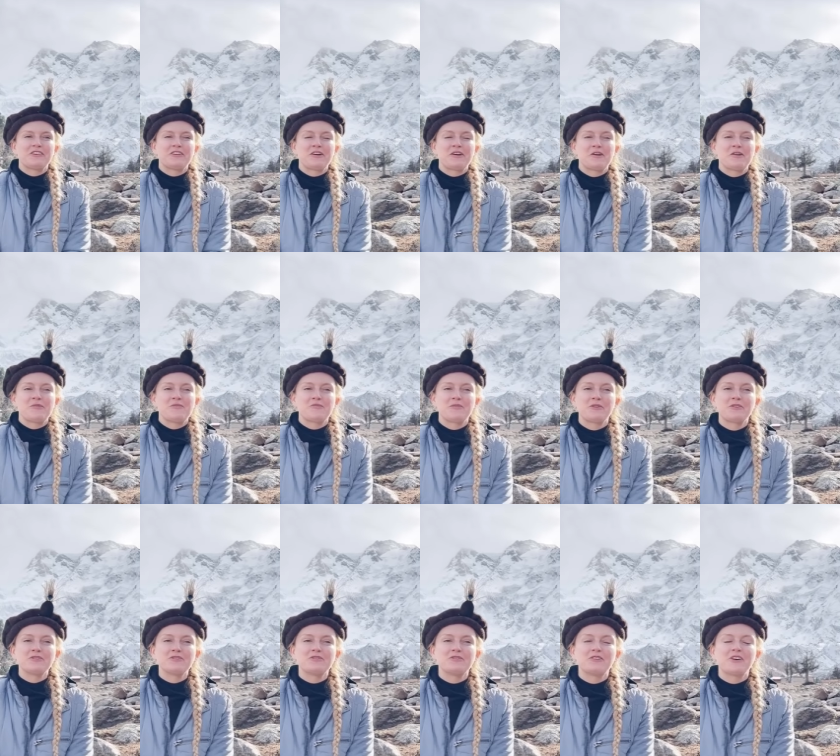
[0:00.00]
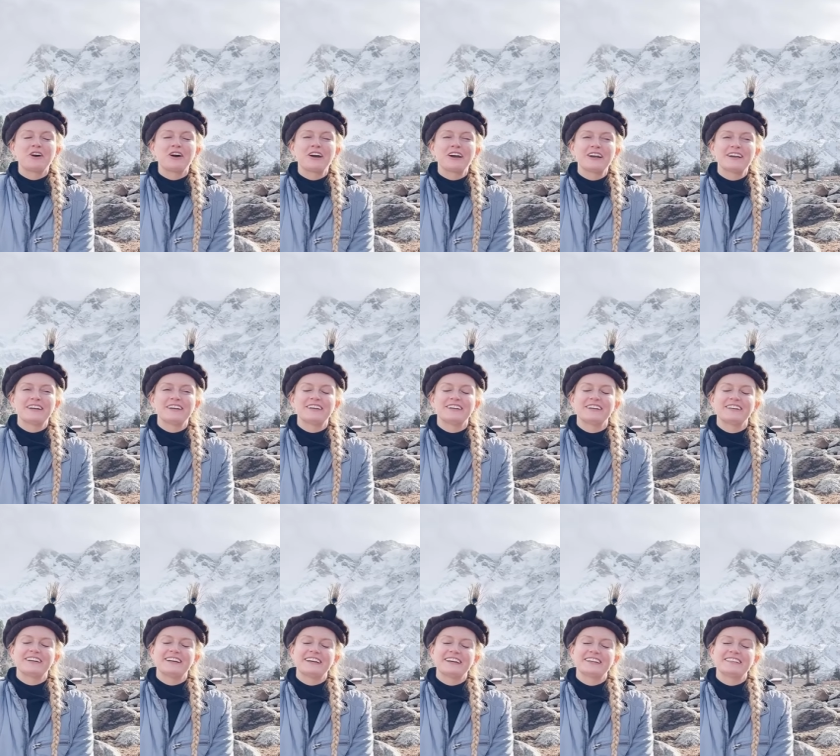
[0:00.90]
a
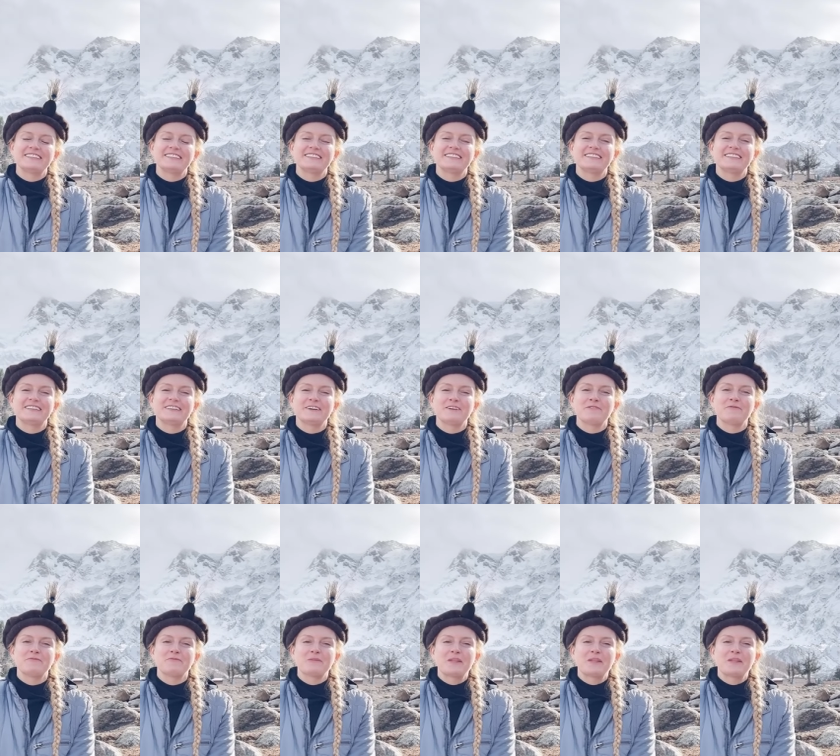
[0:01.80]
bonfire and uh,